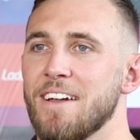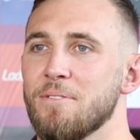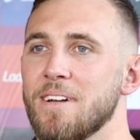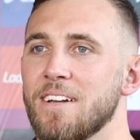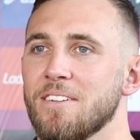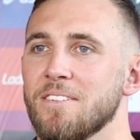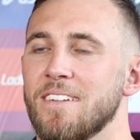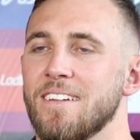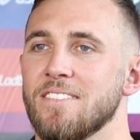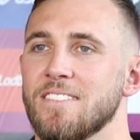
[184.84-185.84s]
Yeah, well,
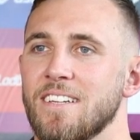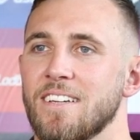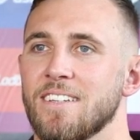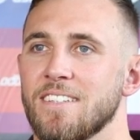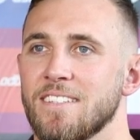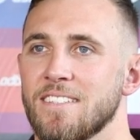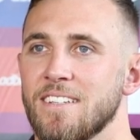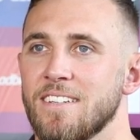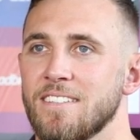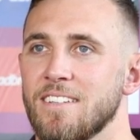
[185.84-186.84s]
that was a
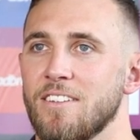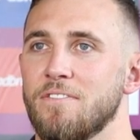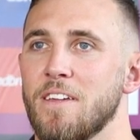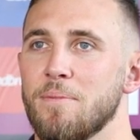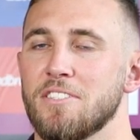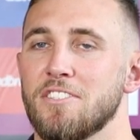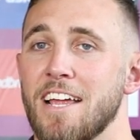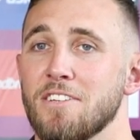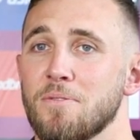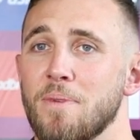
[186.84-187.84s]
lot. Fair bits
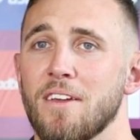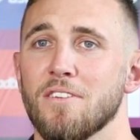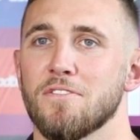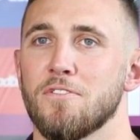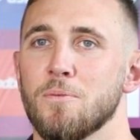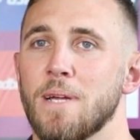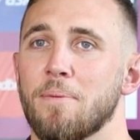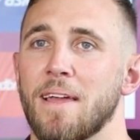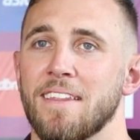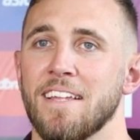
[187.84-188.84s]
changed with me. I was a
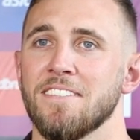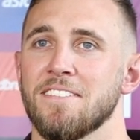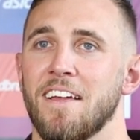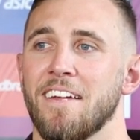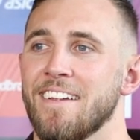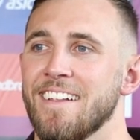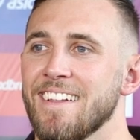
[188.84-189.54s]
fullback back then, so...